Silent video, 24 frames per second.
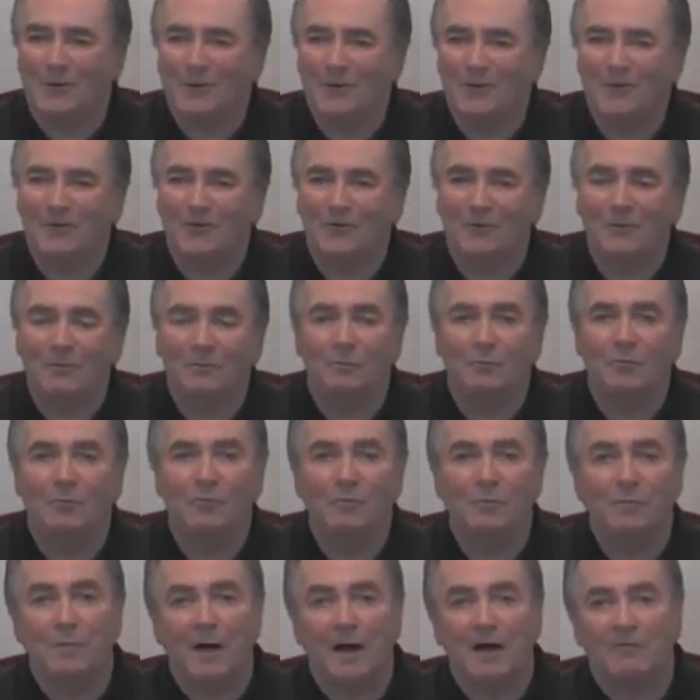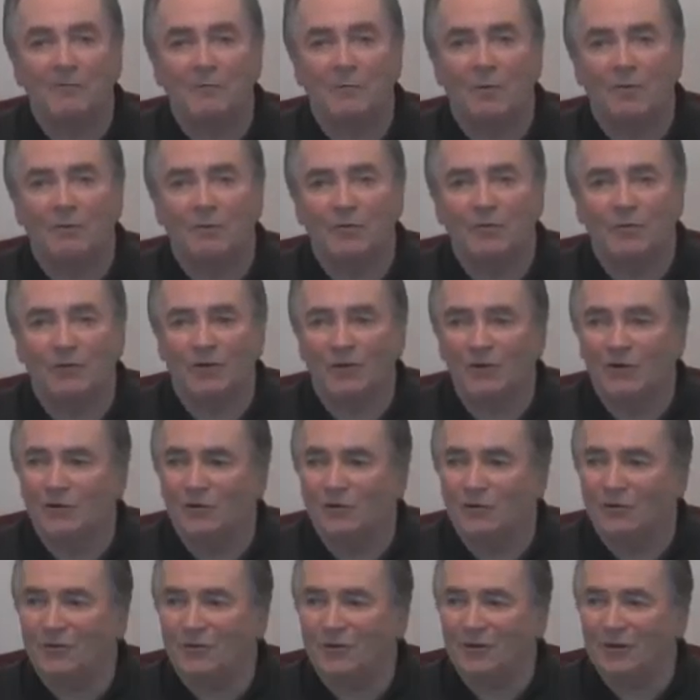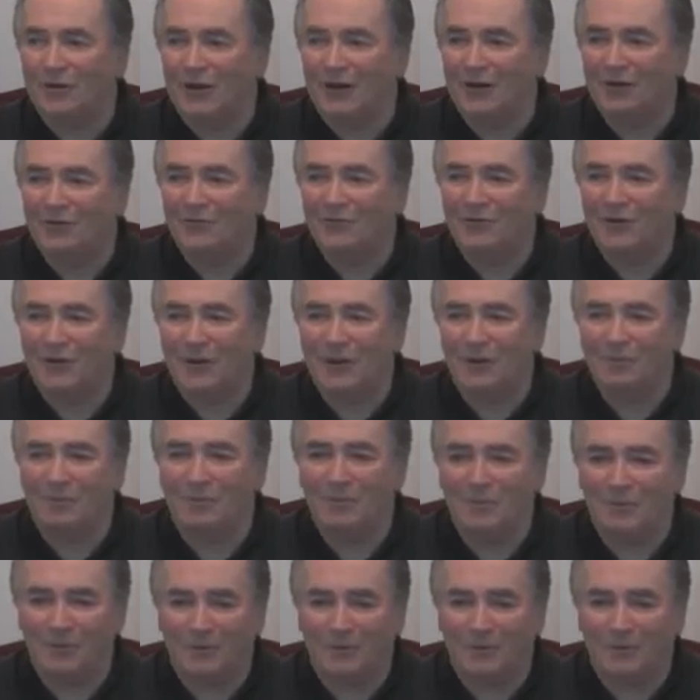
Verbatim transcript: We're just moving back from overseas and getting set up.